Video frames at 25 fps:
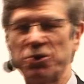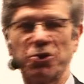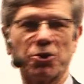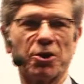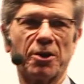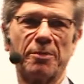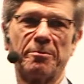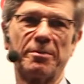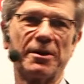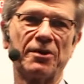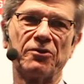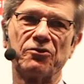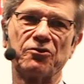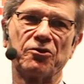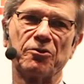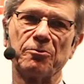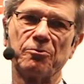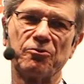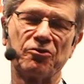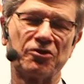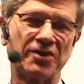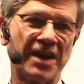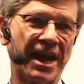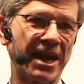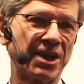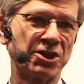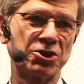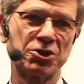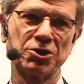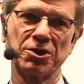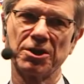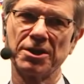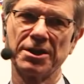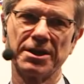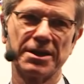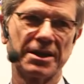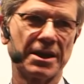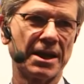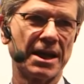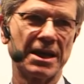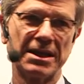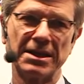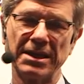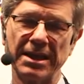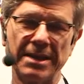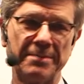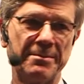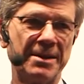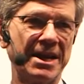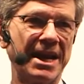Europe has substantially
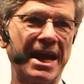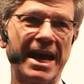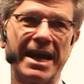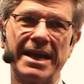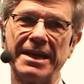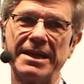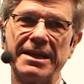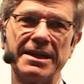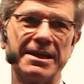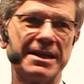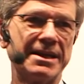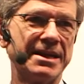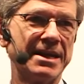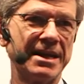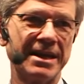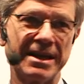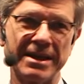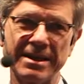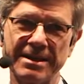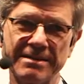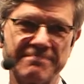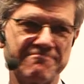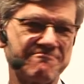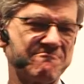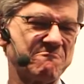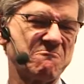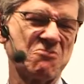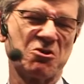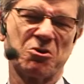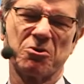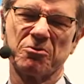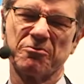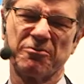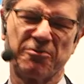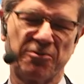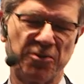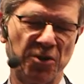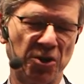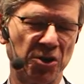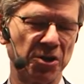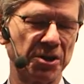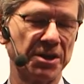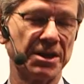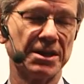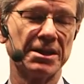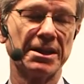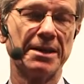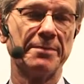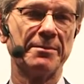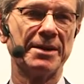eliminated or
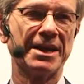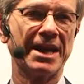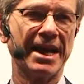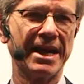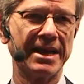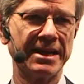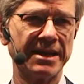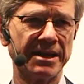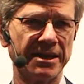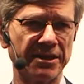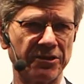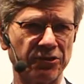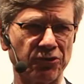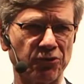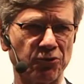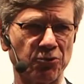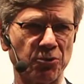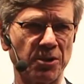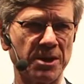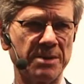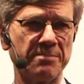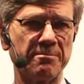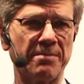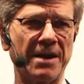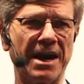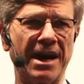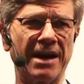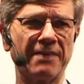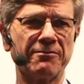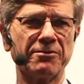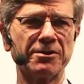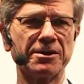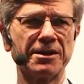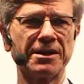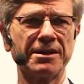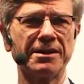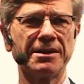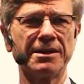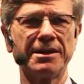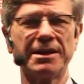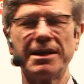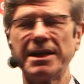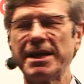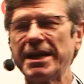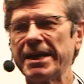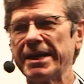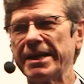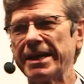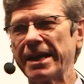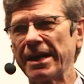fully eliminated extreme poverty.
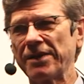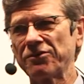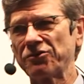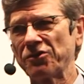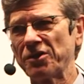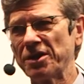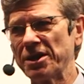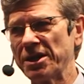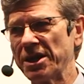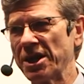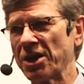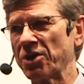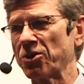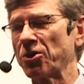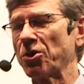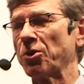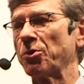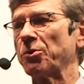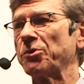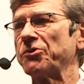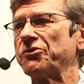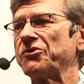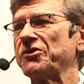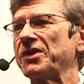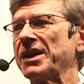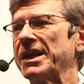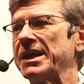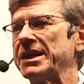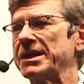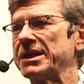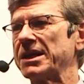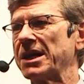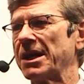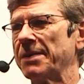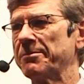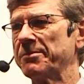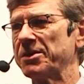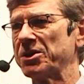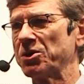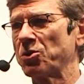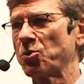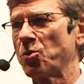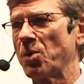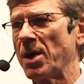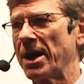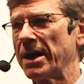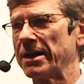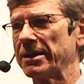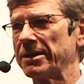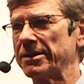It has the narrowest income
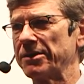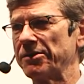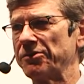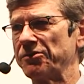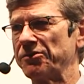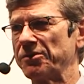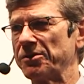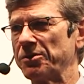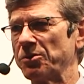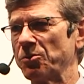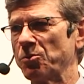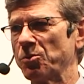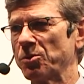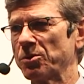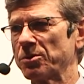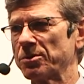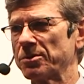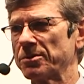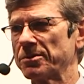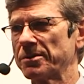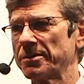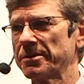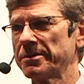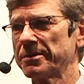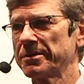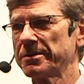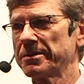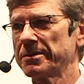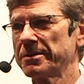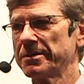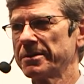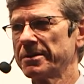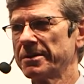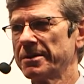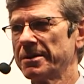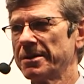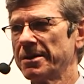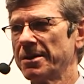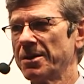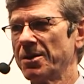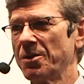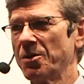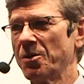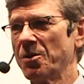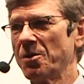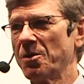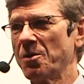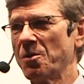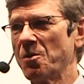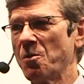inequalities in the world.
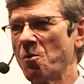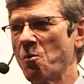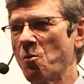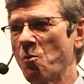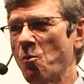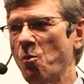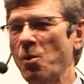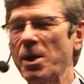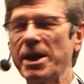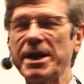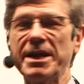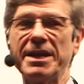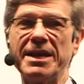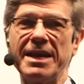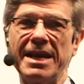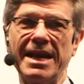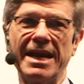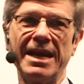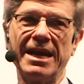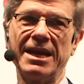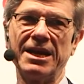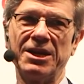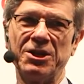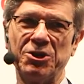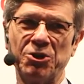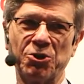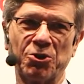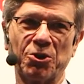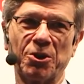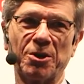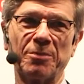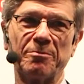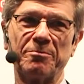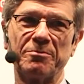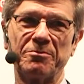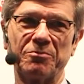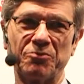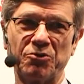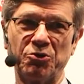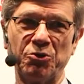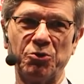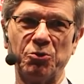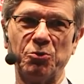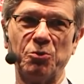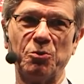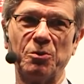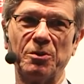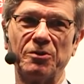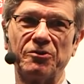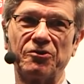We need Europe
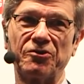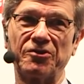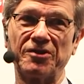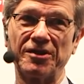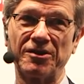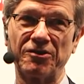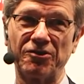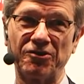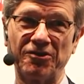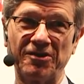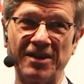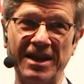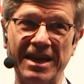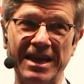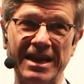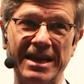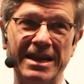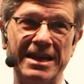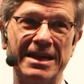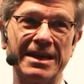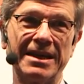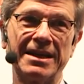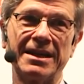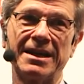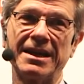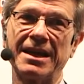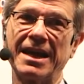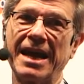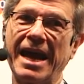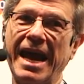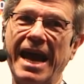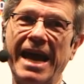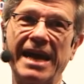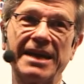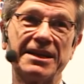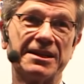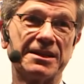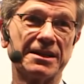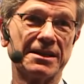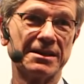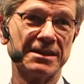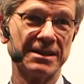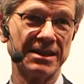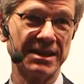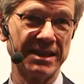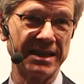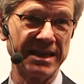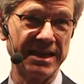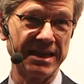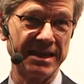to succeed and to
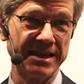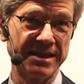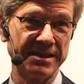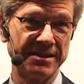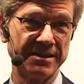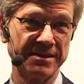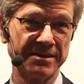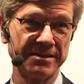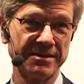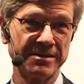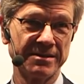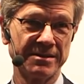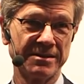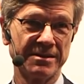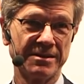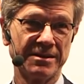lead,